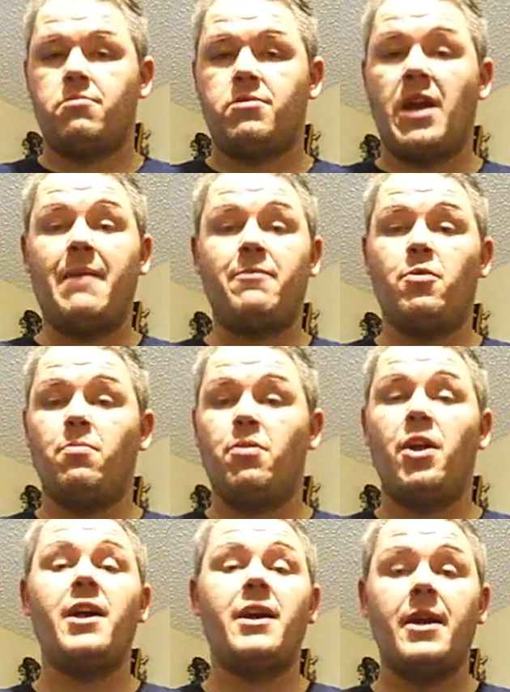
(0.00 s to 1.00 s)
time you
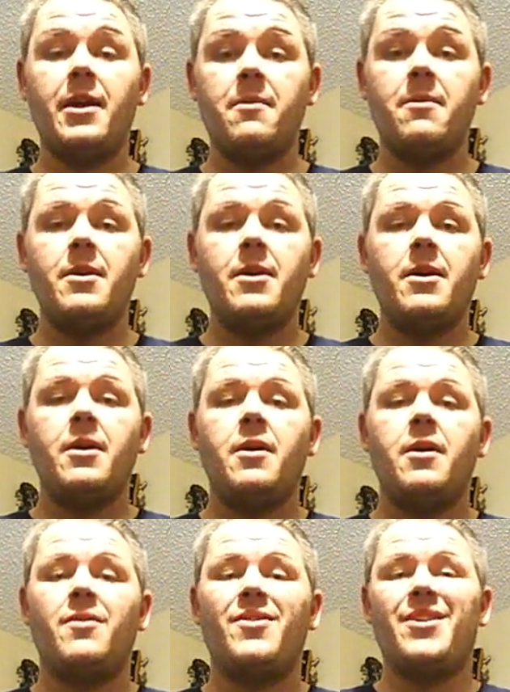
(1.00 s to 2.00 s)
play,
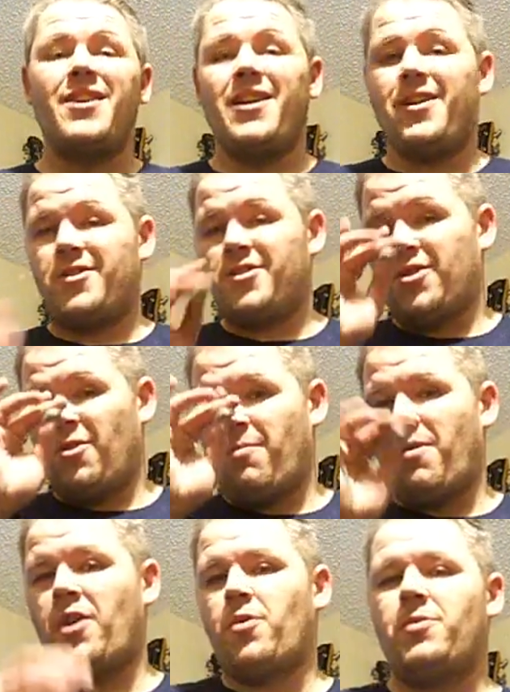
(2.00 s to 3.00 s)
then yeah, don't
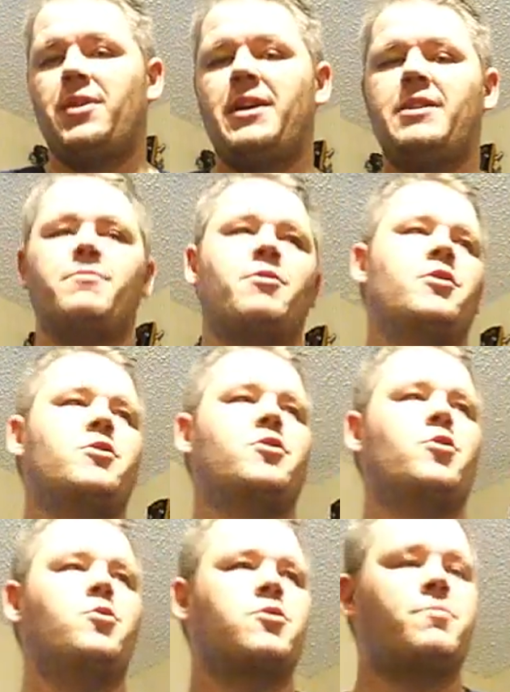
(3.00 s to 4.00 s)
bother with these because
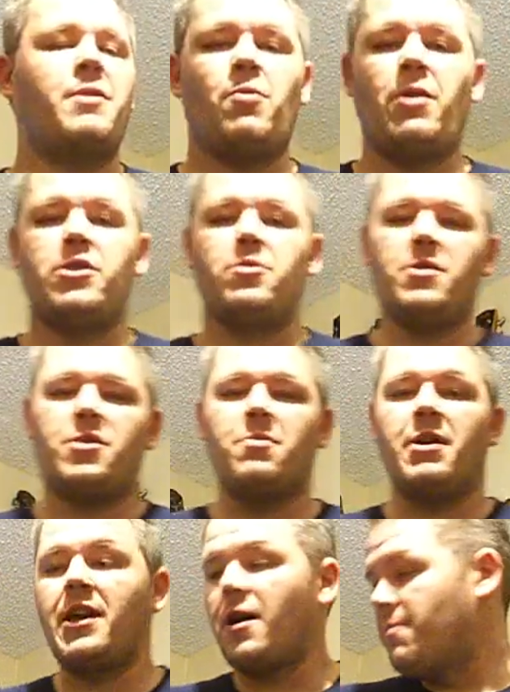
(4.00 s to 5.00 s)
you'll spend way too much
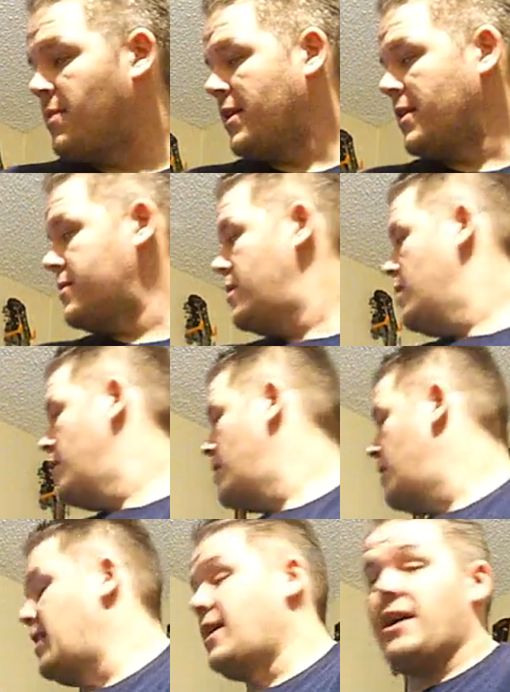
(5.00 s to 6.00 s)
money on picks.
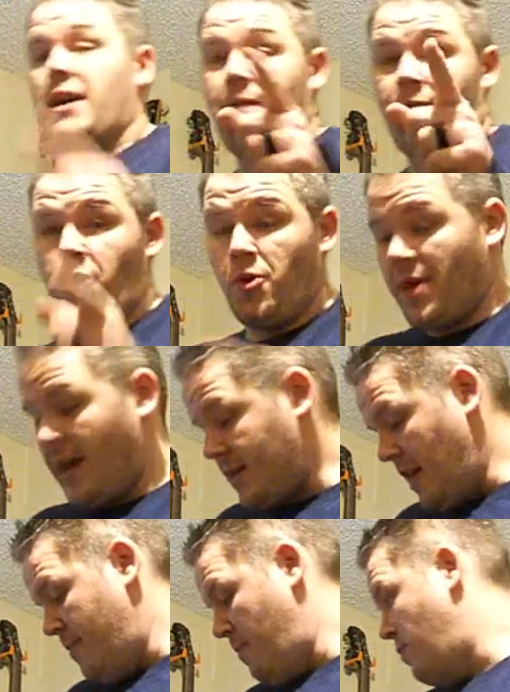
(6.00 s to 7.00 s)
If you're that
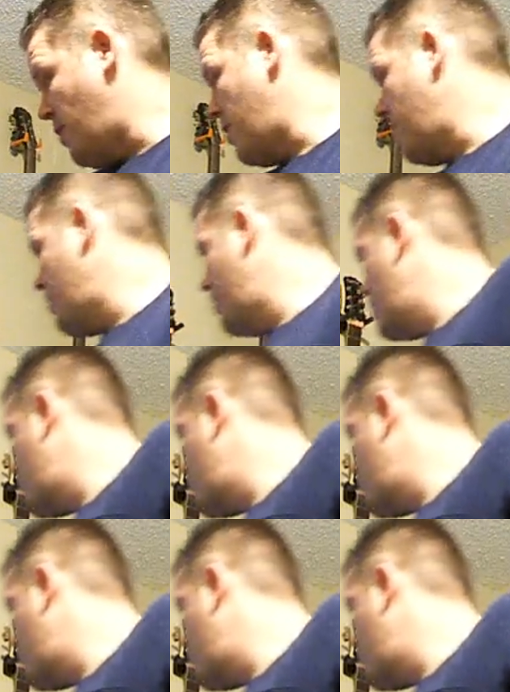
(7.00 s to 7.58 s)
type of player,